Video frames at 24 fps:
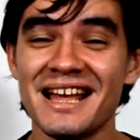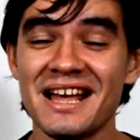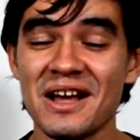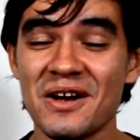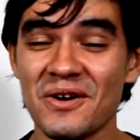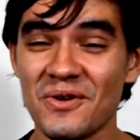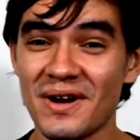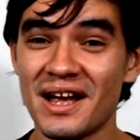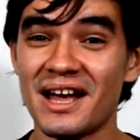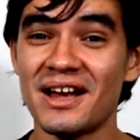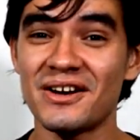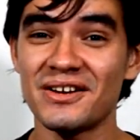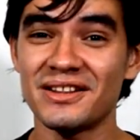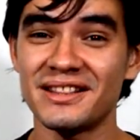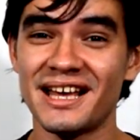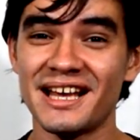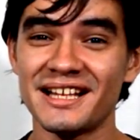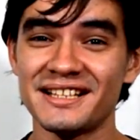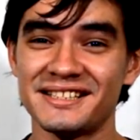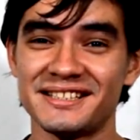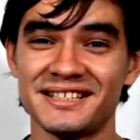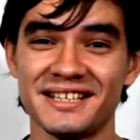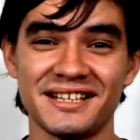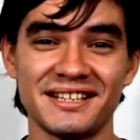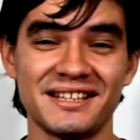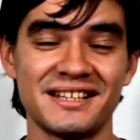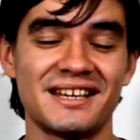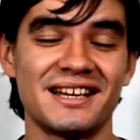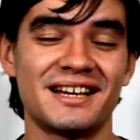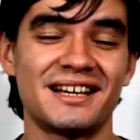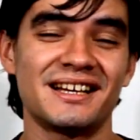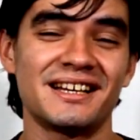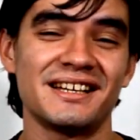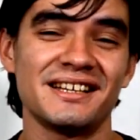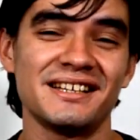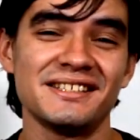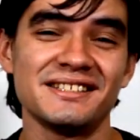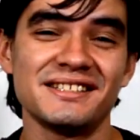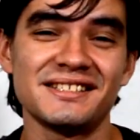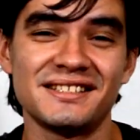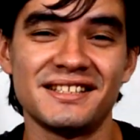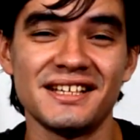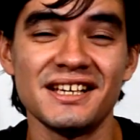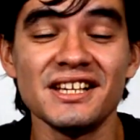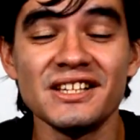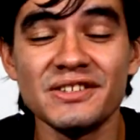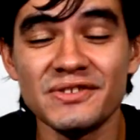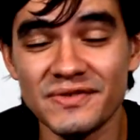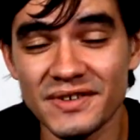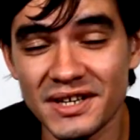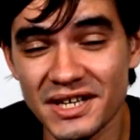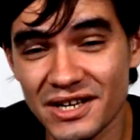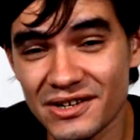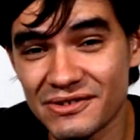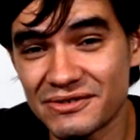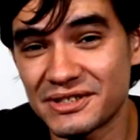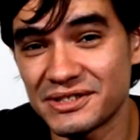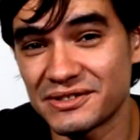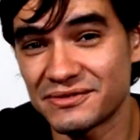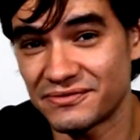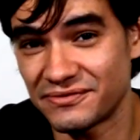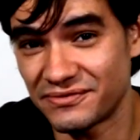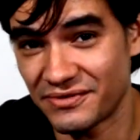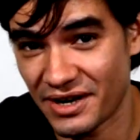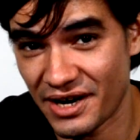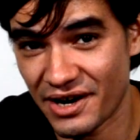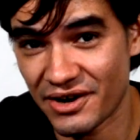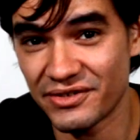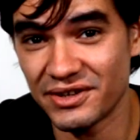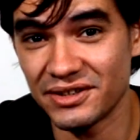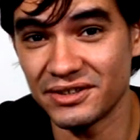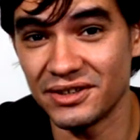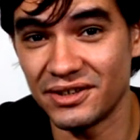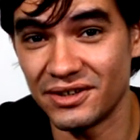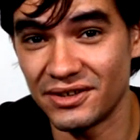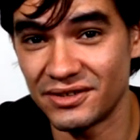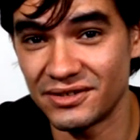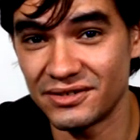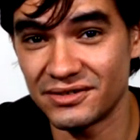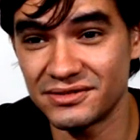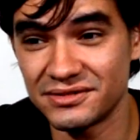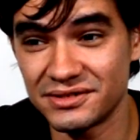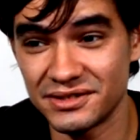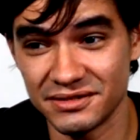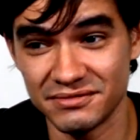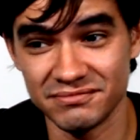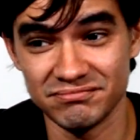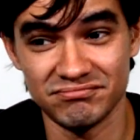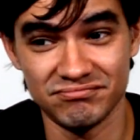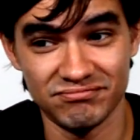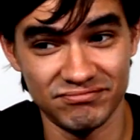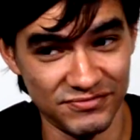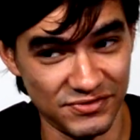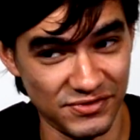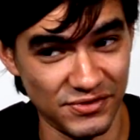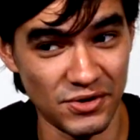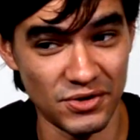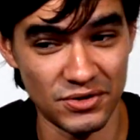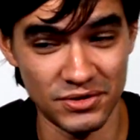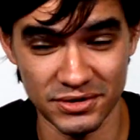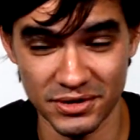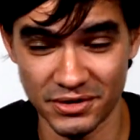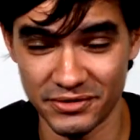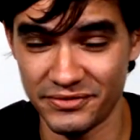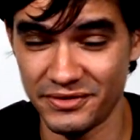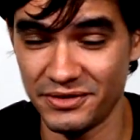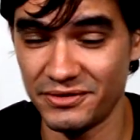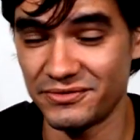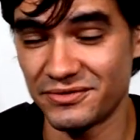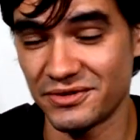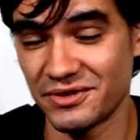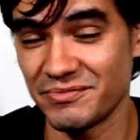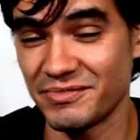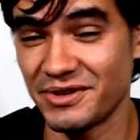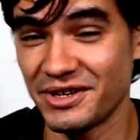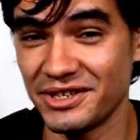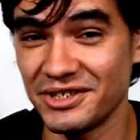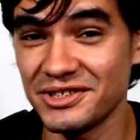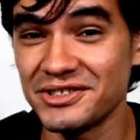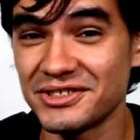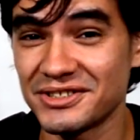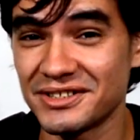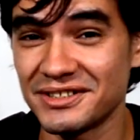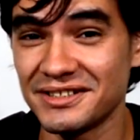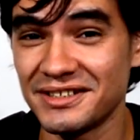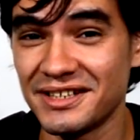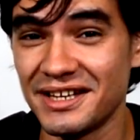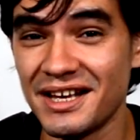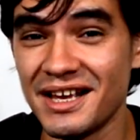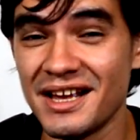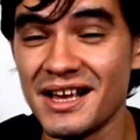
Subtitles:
Well, that's it guys. This video was very long and full of information.